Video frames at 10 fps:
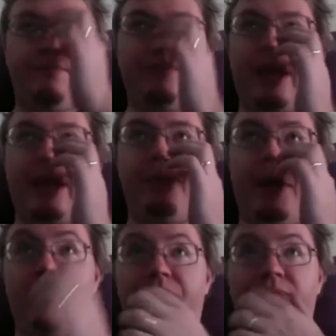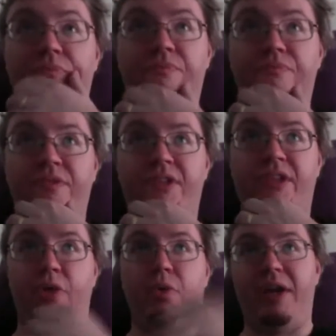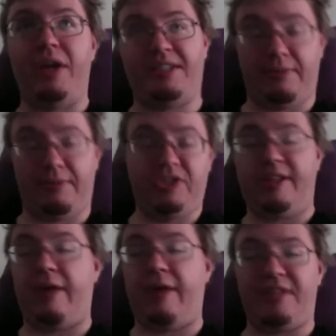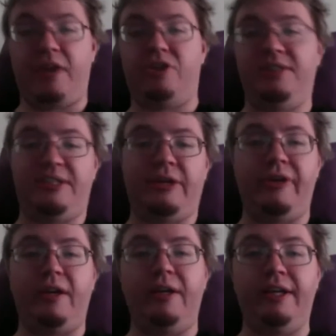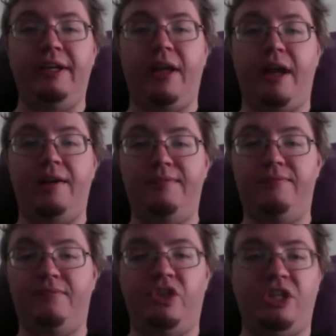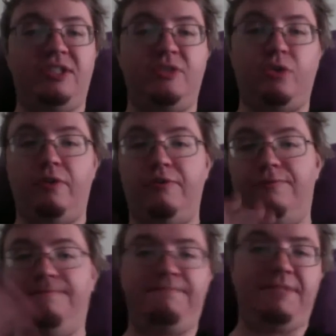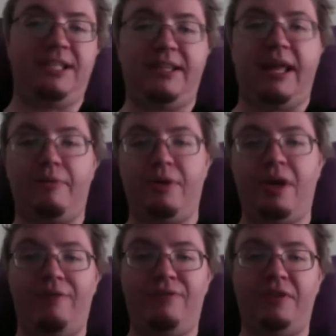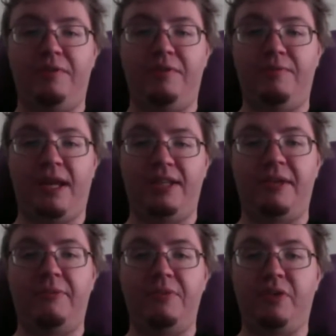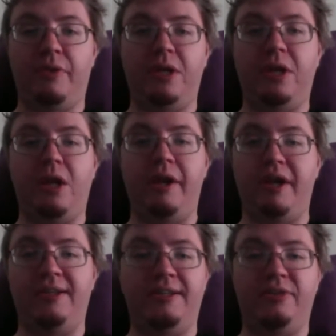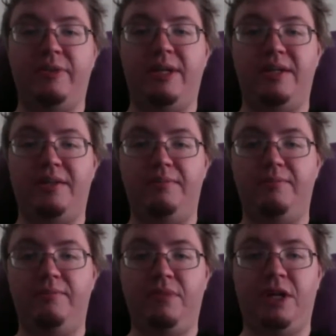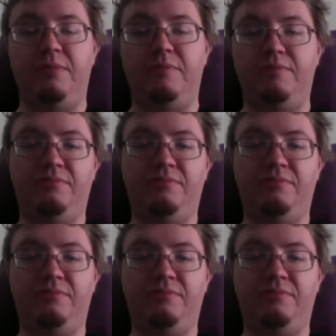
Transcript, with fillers: yeah um the one exception to that was actually Sarah Killian. I just sort of did that one off the as I was going along. I didn't do any um